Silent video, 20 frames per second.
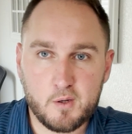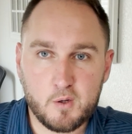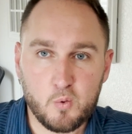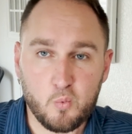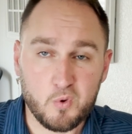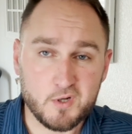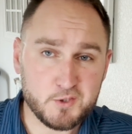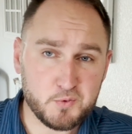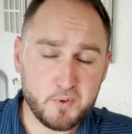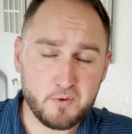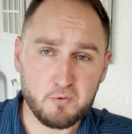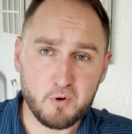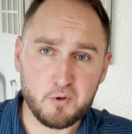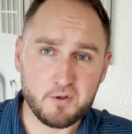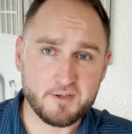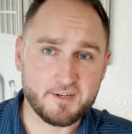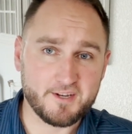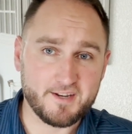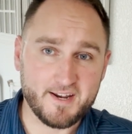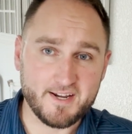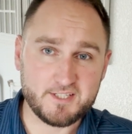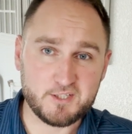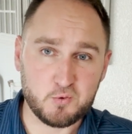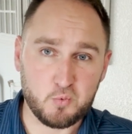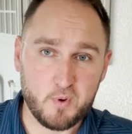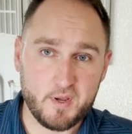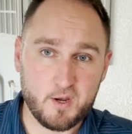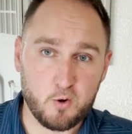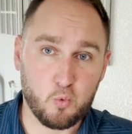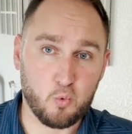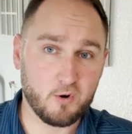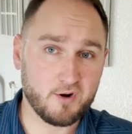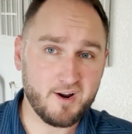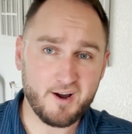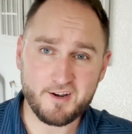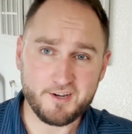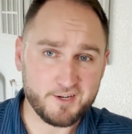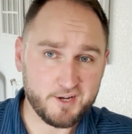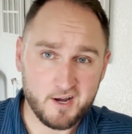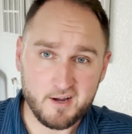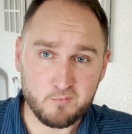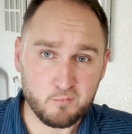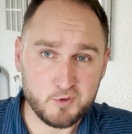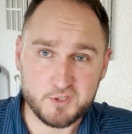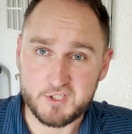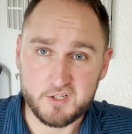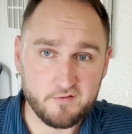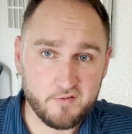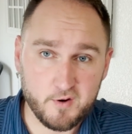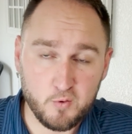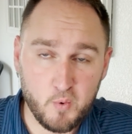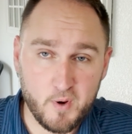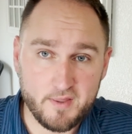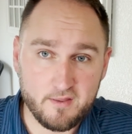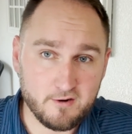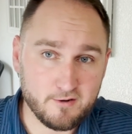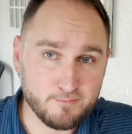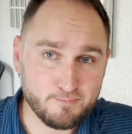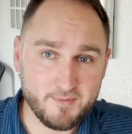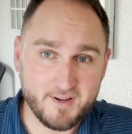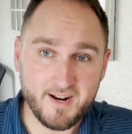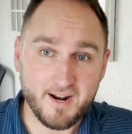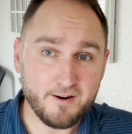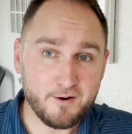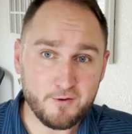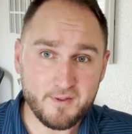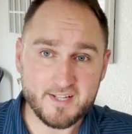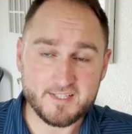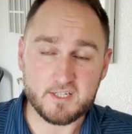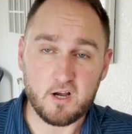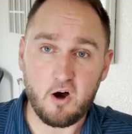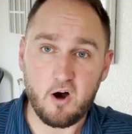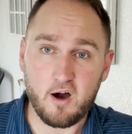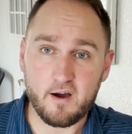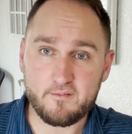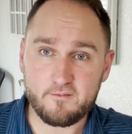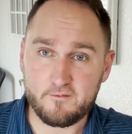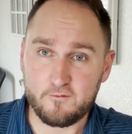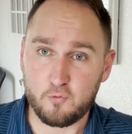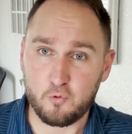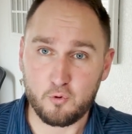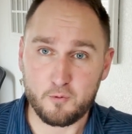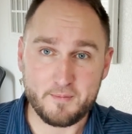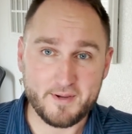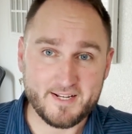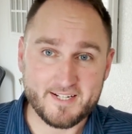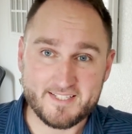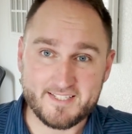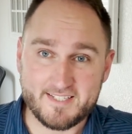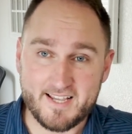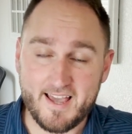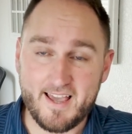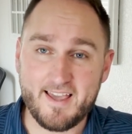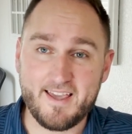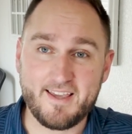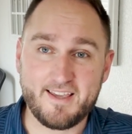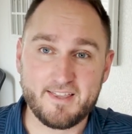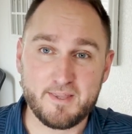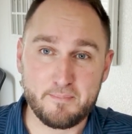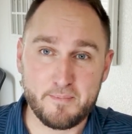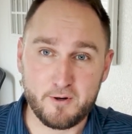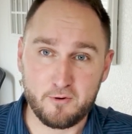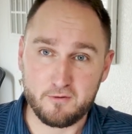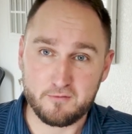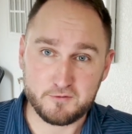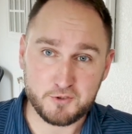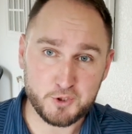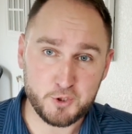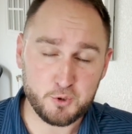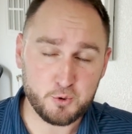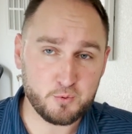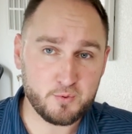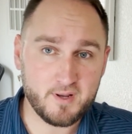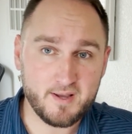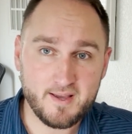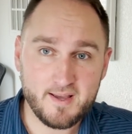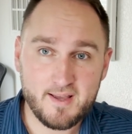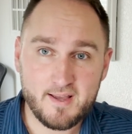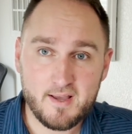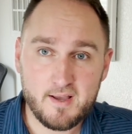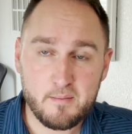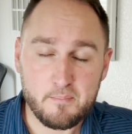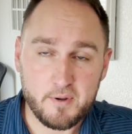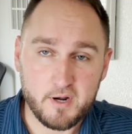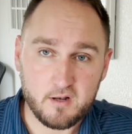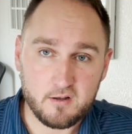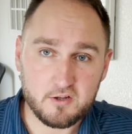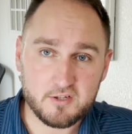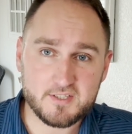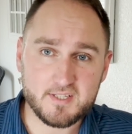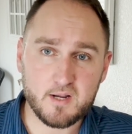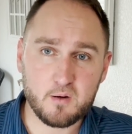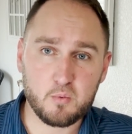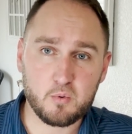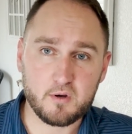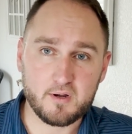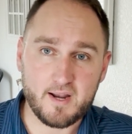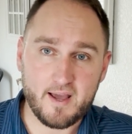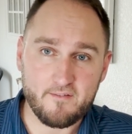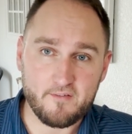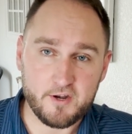Once we roll into next week, we're not done with severe weather. And I know that's odd for me to say in the middle of June, but it looks like we're gonna have